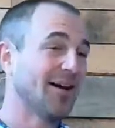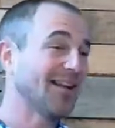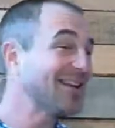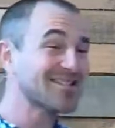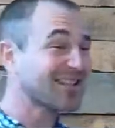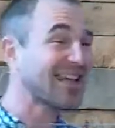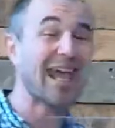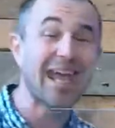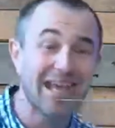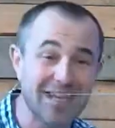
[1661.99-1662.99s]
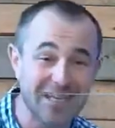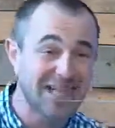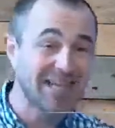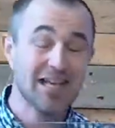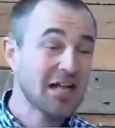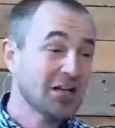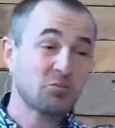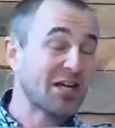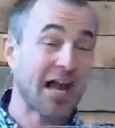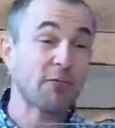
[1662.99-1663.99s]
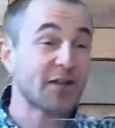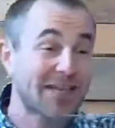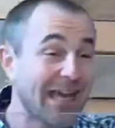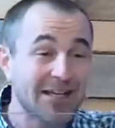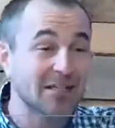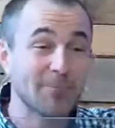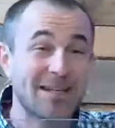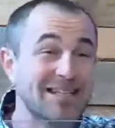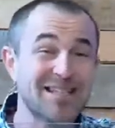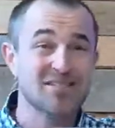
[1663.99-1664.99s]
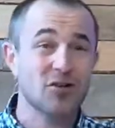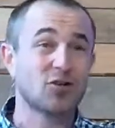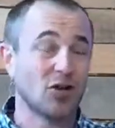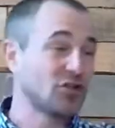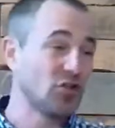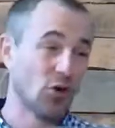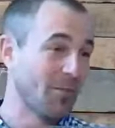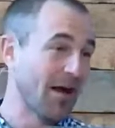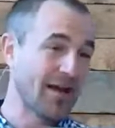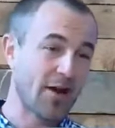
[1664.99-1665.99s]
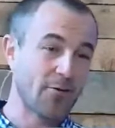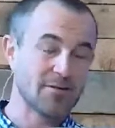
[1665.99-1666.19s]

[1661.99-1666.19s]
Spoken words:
And he's the king, and he could have the kingdom, but he says, no, God, you're my inheritance.